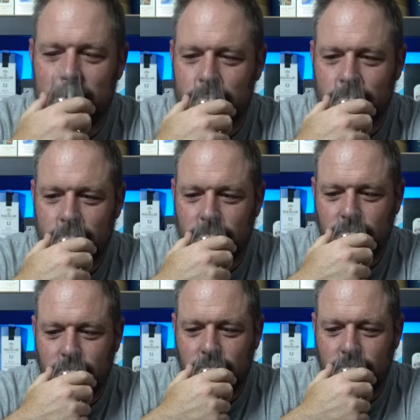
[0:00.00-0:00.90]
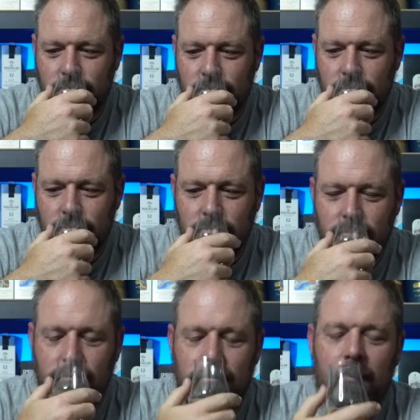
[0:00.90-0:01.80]

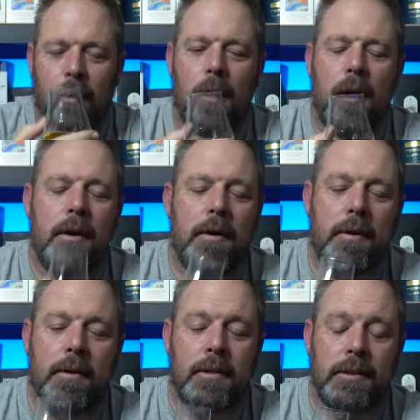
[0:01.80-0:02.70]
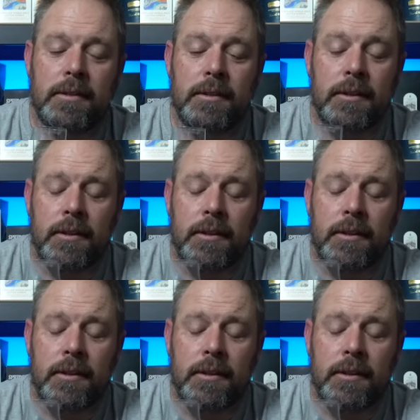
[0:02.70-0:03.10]
Nobody speaks.